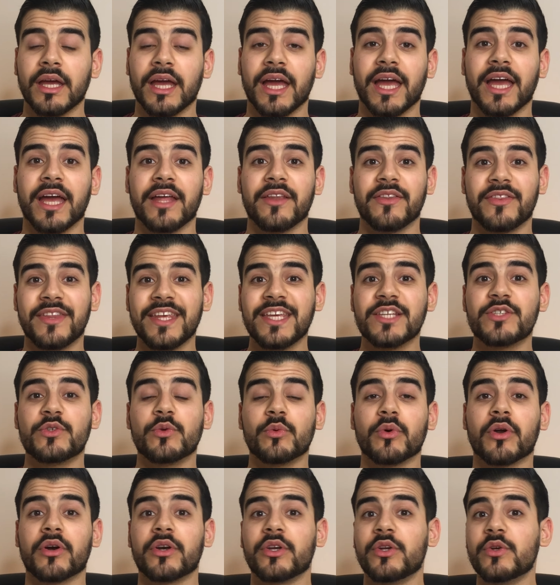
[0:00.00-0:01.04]
And these
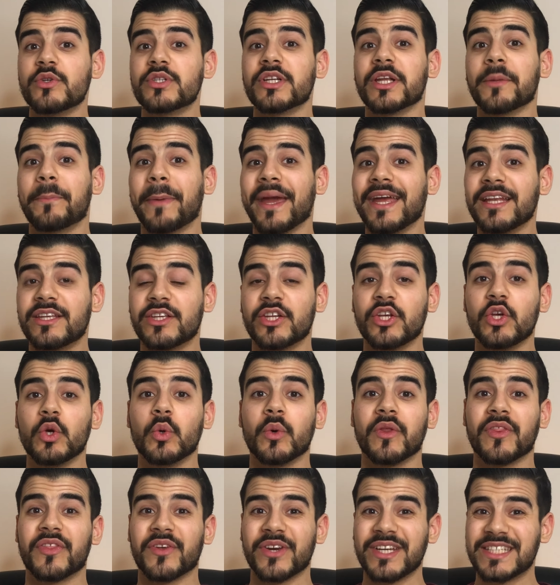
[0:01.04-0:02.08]
are usually paid to you
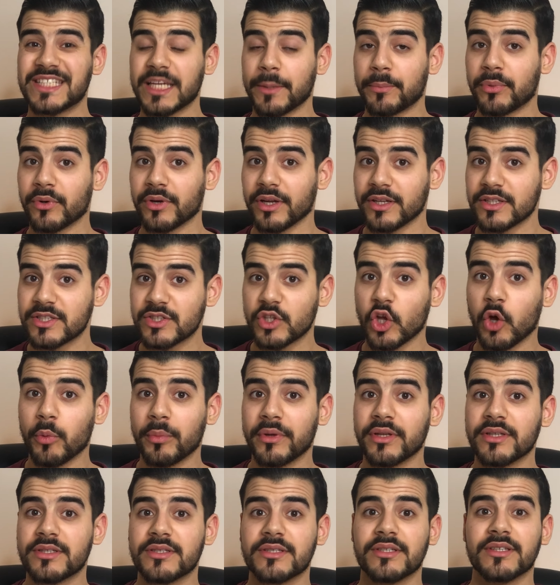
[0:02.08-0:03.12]
in 3 separate
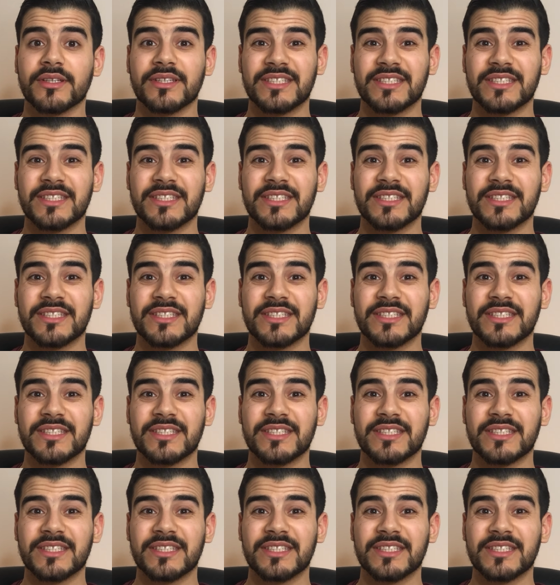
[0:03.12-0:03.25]
installments,